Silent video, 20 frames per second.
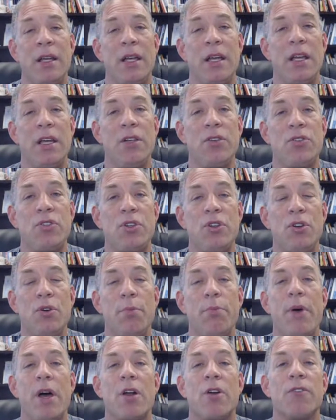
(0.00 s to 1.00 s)
into
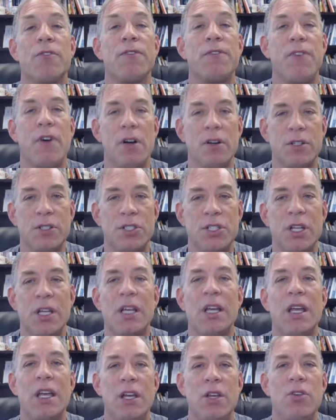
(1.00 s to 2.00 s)
better
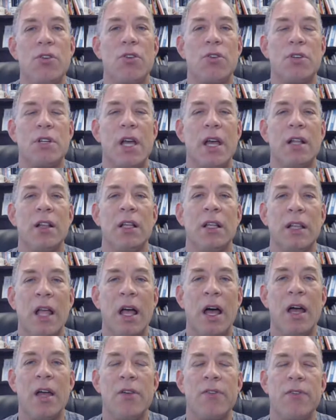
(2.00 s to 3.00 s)
functioning in your daily
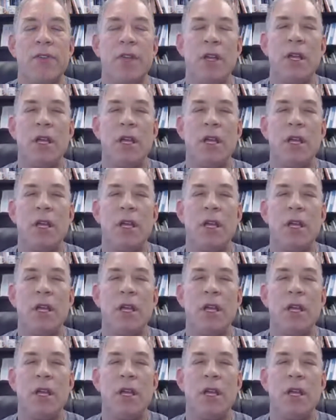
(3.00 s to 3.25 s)
life.